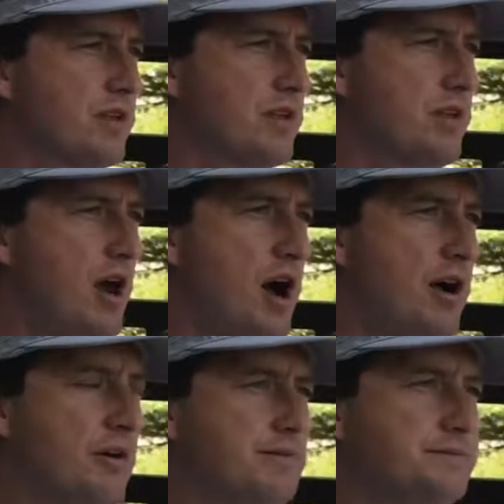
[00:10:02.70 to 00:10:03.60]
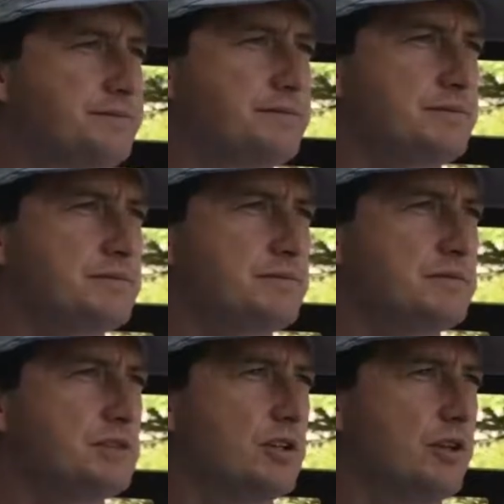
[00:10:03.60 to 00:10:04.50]
this? Uh,
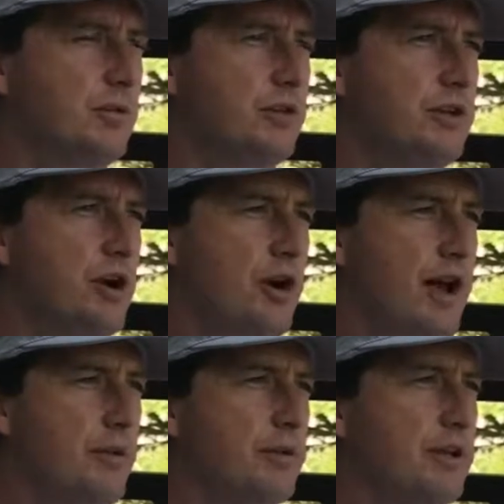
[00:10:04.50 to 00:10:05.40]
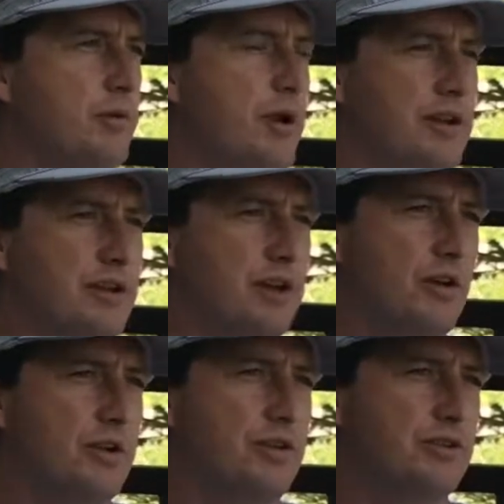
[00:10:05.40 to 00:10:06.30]
you know what? I really wanted to
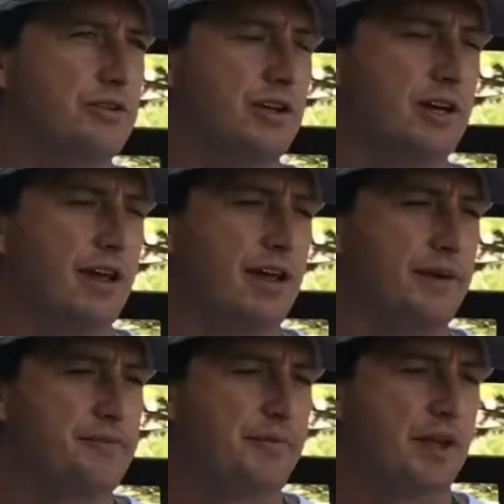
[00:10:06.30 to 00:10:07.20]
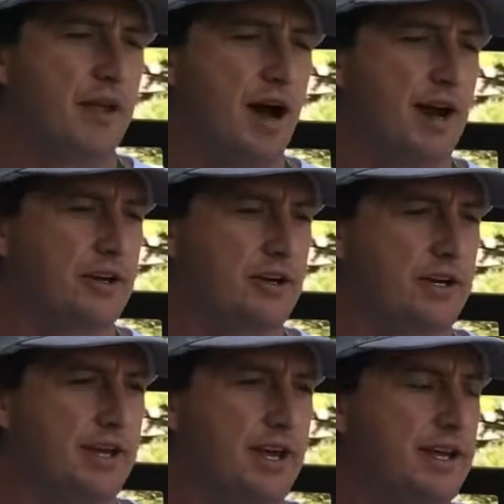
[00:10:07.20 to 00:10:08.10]
go to U C L A. I
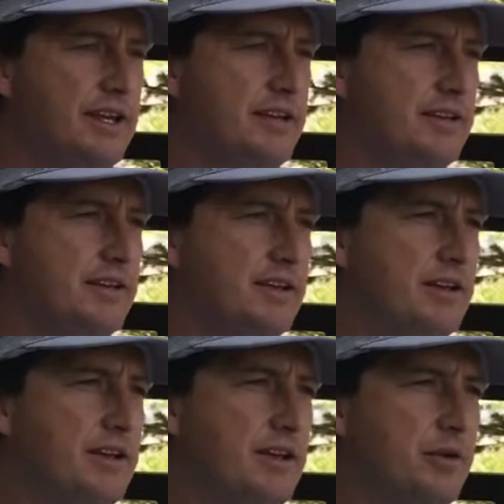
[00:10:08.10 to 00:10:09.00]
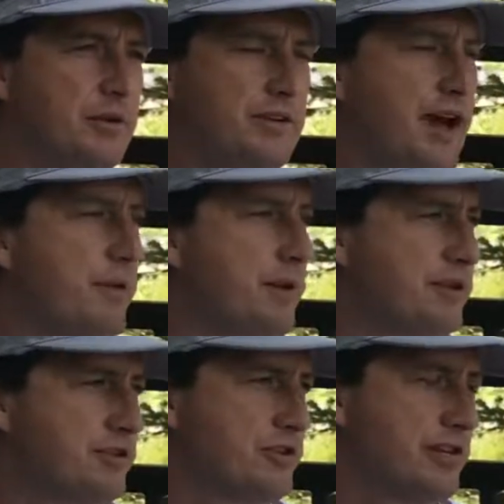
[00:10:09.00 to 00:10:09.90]
couldn't get in. It was down
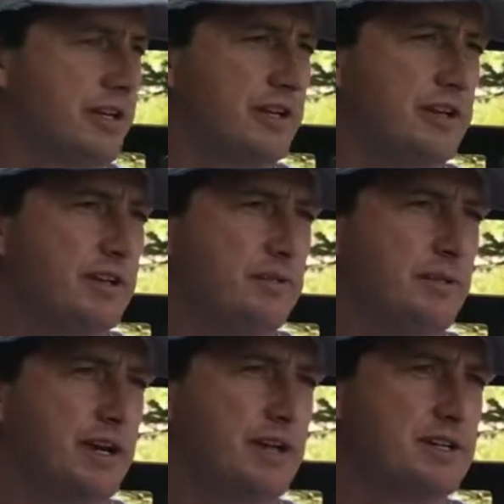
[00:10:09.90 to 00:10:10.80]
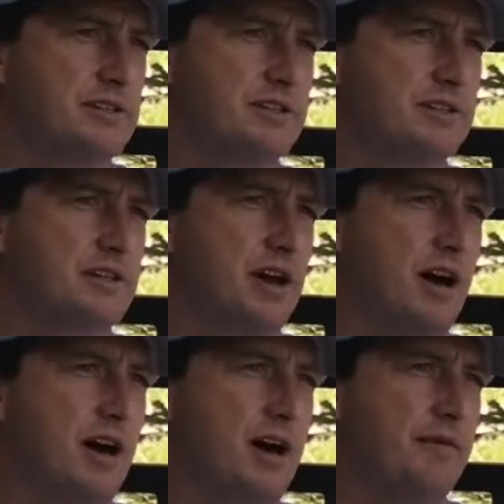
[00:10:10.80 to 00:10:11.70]
my street because
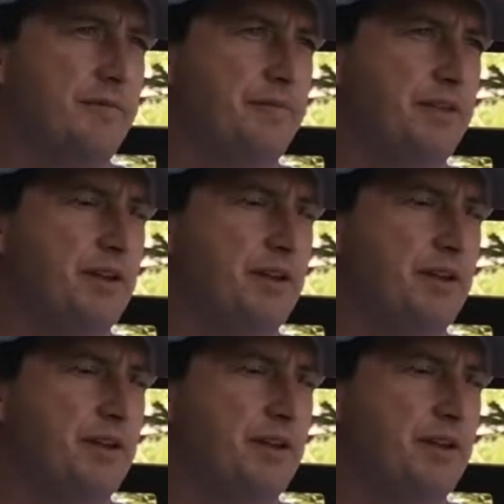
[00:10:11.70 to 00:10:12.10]
um,